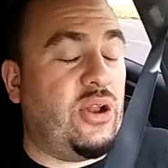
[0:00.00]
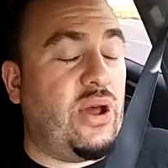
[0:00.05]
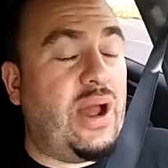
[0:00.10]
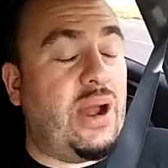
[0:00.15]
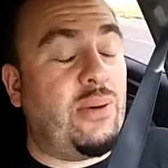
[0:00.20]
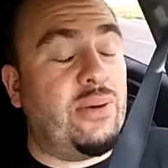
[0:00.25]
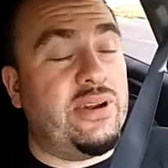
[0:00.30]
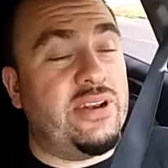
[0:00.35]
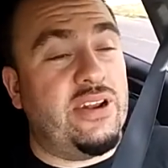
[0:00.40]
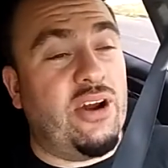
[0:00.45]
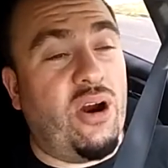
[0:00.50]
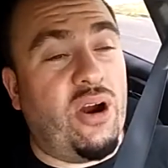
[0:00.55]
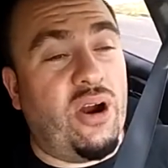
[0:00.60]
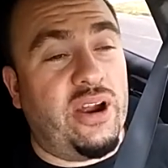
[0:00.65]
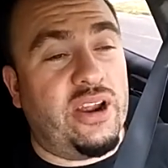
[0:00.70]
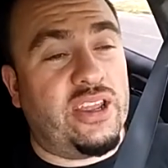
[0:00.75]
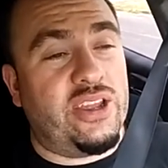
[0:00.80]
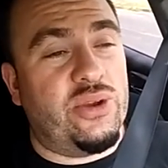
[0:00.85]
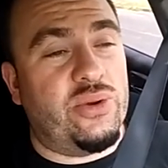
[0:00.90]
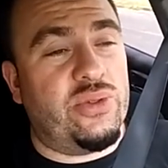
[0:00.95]
know, I would
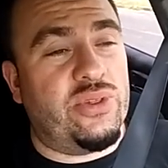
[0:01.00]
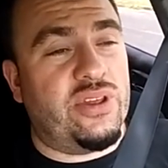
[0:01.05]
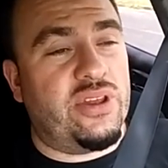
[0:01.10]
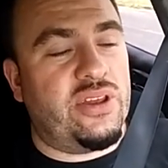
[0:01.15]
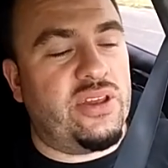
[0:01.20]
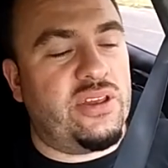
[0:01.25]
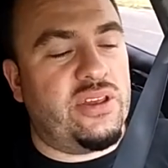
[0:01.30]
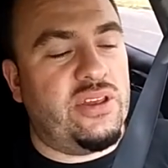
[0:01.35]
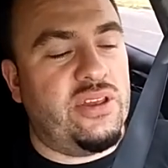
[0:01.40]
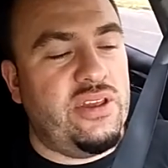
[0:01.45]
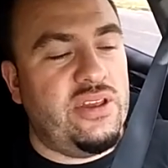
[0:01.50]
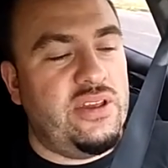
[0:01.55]
argue that